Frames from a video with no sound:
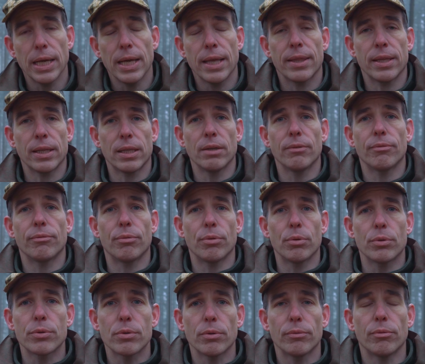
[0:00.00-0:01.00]
they give
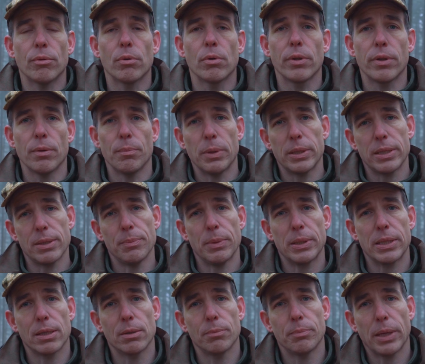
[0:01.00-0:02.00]
first of all the
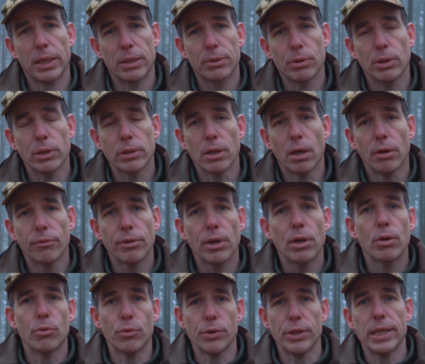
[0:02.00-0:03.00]
mathematical background of
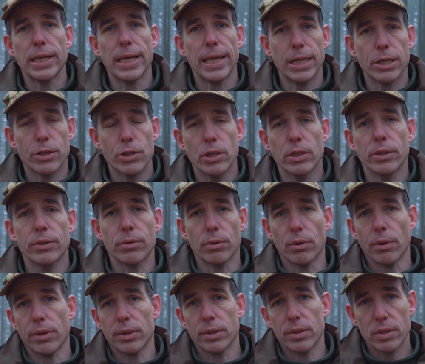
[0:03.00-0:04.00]
relations, or
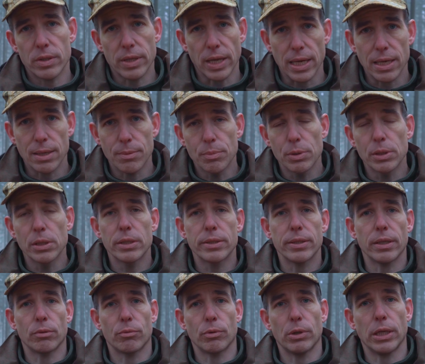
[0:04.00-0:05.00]
these tables
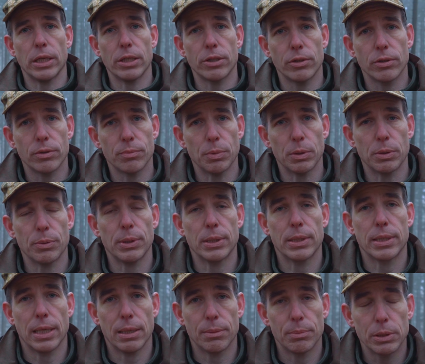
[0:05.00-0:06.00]
and relations between
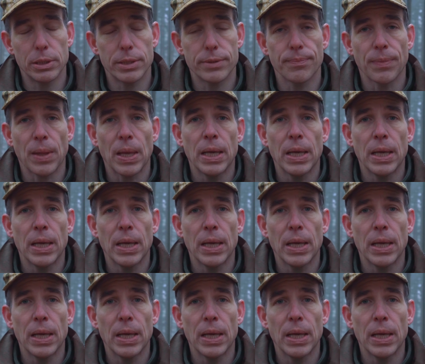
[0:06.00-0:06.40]
tables.